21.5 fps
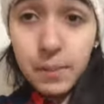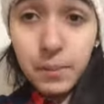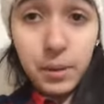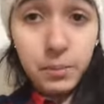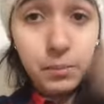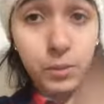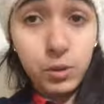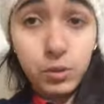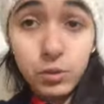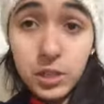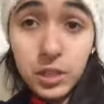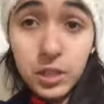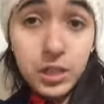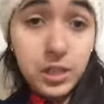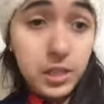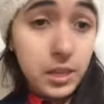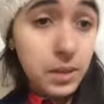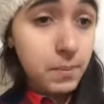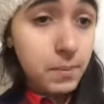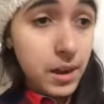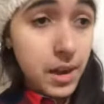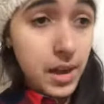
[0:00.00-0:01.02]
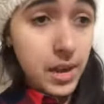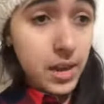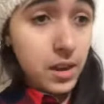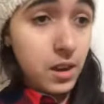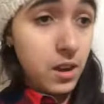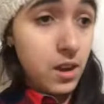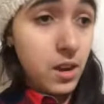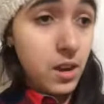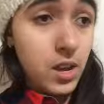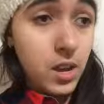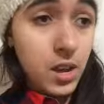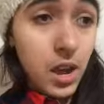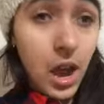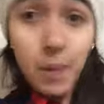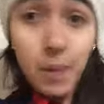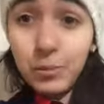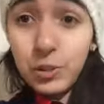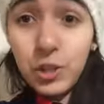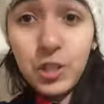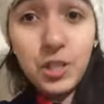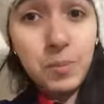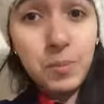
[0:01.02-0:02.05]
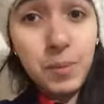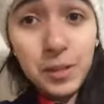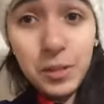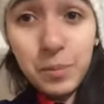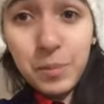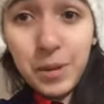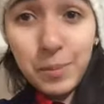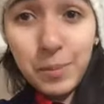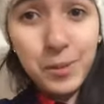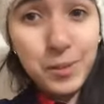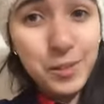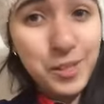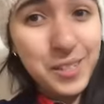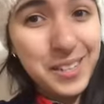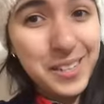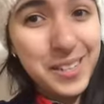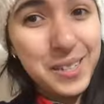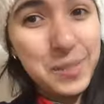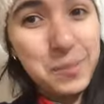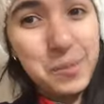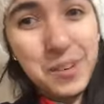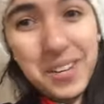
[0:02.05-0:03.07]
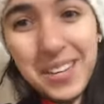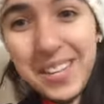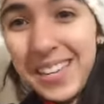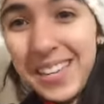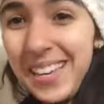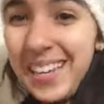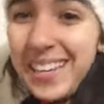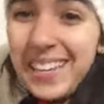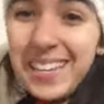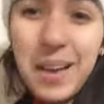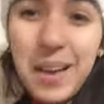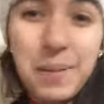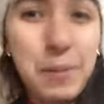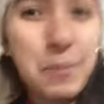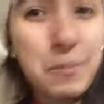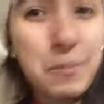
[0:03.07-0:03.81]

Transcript: my Musical.ly, my I'm just about to make Musical.lys, but yeah, my